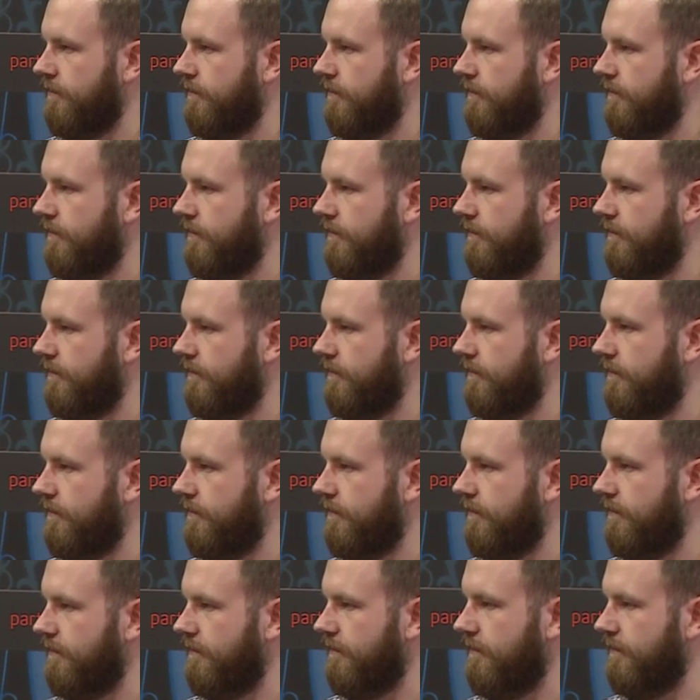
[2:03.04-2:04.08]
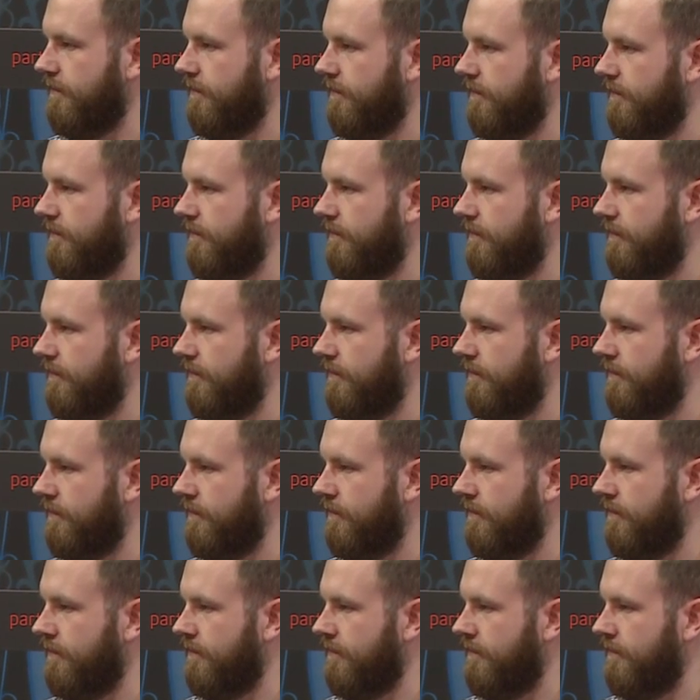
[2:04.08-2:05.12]

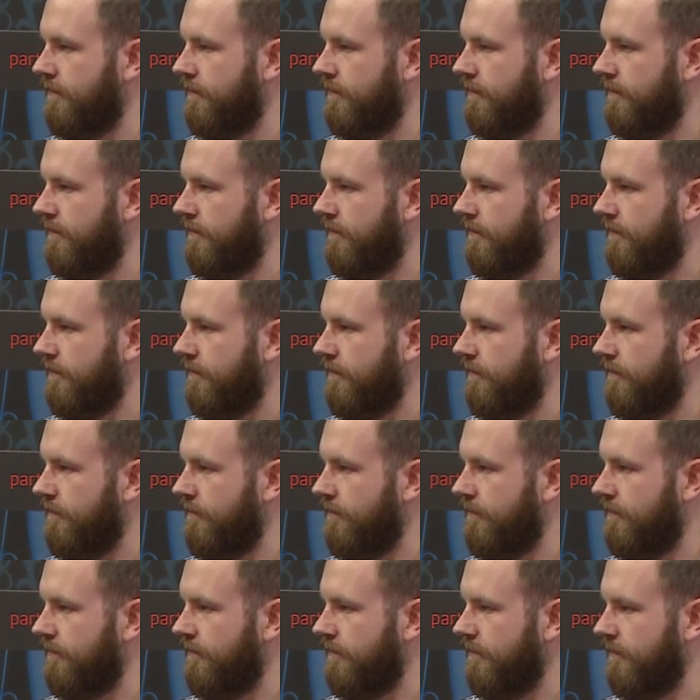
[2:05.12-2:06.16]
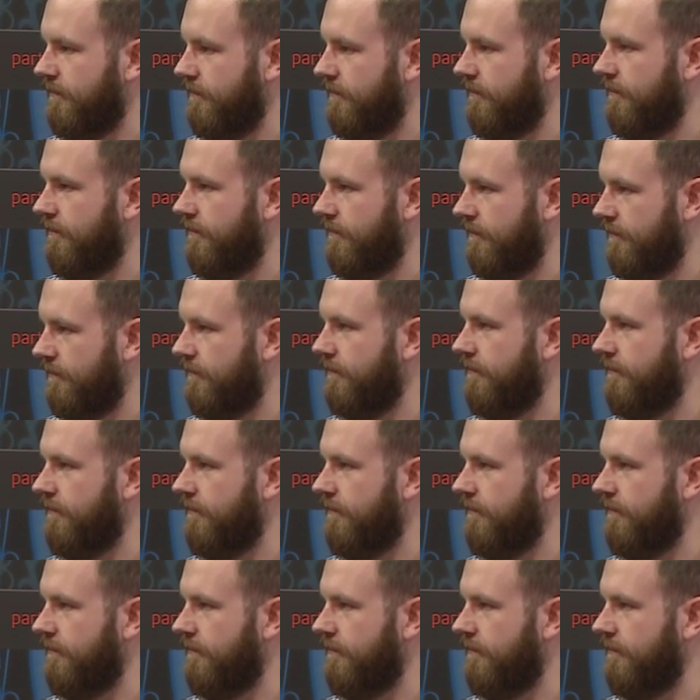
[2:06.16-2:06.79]
No words are spoken by the person on screen.